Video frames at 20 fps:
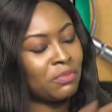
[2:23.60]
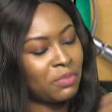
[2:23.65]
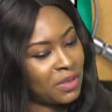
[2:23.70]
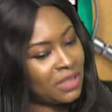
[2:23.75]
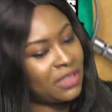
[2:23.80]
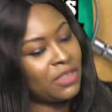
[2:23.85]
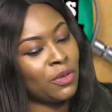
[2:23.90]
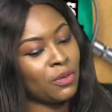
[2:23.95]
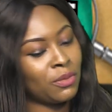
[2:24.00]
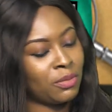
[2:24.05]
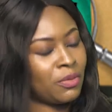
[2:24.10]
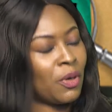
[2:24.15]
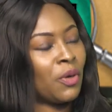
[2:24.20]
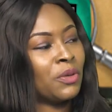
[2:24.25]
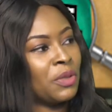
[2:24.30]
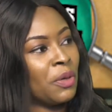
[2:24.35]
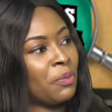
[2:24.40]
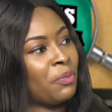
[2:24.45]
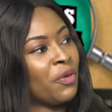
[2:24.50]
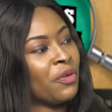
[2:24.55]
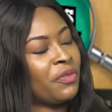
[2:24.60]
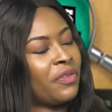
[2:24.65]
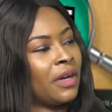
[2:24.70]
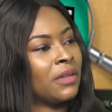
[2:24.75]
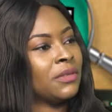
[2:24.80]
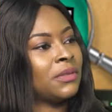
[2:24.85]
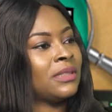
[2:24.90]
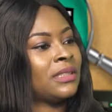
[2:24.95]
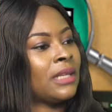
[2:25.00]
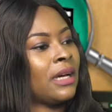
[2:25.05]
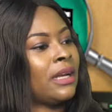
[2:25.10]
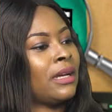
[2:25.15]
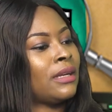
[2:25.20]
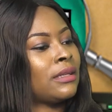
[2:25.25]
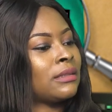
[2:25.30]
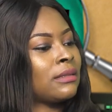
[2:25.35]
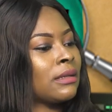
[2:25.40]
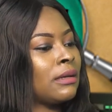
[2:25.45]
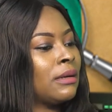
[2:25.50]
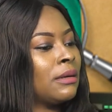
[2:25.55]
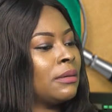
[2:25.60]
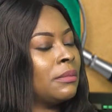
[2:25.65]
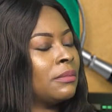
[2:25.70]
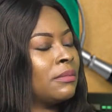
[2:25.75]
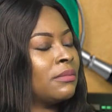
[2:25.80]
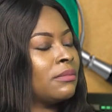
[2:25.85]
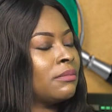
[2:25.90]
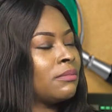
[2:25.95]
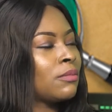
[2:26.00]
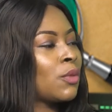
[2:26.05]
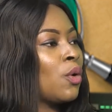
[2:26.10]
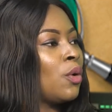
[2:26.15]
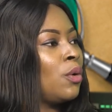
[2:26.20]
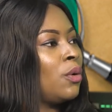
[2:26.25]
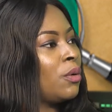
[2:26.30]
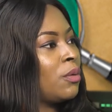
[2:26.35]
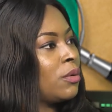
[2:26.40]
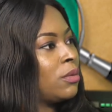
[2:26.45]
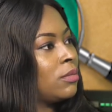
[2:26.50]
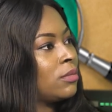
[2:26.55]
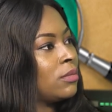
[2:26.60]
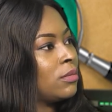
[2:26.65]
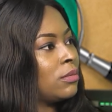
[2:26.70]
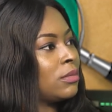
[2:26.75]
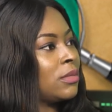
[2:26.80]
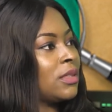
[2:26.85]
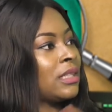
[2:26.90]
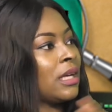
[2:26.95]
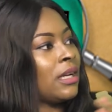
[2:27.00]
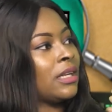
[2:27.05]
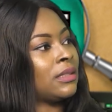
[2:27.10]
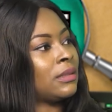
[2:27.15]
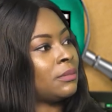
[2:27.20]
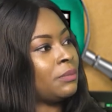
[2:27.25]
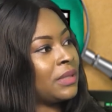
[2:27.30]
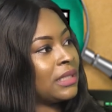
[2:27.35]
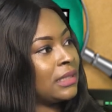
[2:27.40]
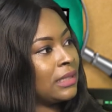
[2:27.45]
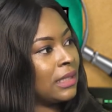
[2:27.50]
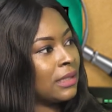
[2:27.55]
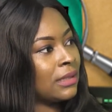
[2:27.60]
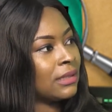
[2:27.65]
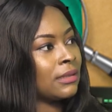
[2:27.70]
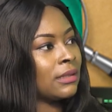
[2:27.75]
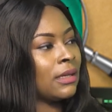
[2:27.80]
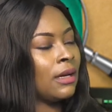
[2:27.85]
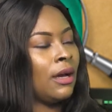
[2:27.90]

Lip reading: still on your profile, you started Kolo, you started the business.